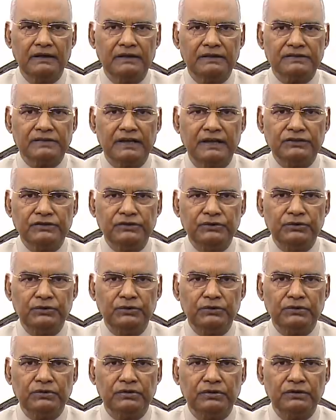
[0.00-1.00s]
Such
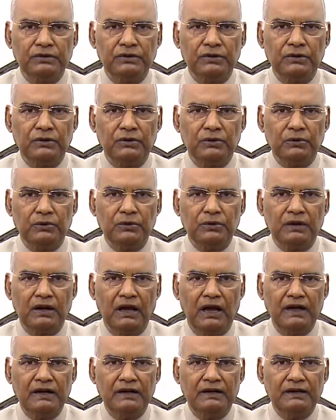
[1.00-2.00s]
youth would
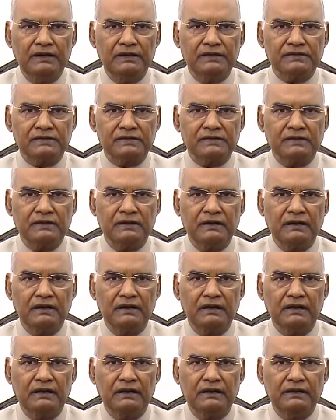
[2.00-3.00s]
unleash
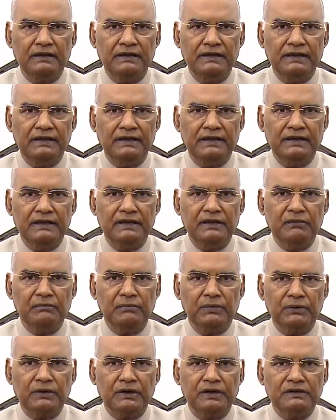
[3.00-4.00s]
the hidden
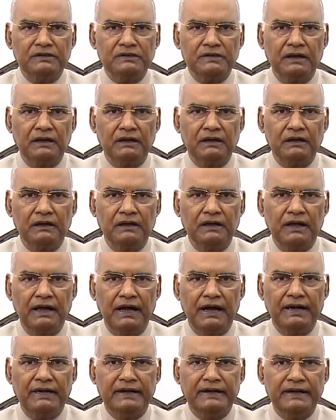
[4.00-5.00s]
potential
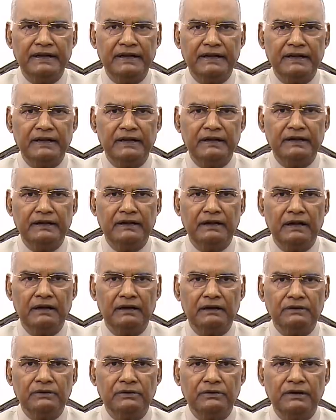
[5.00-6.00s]
and take
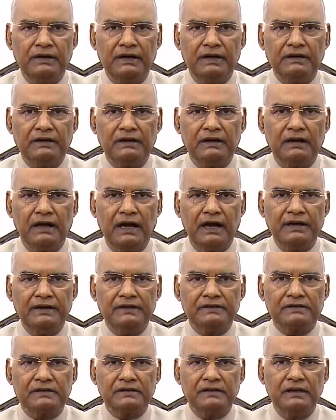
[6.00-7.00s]
India to greater
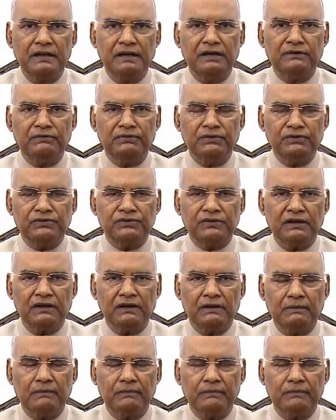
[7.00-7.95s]
heights in future.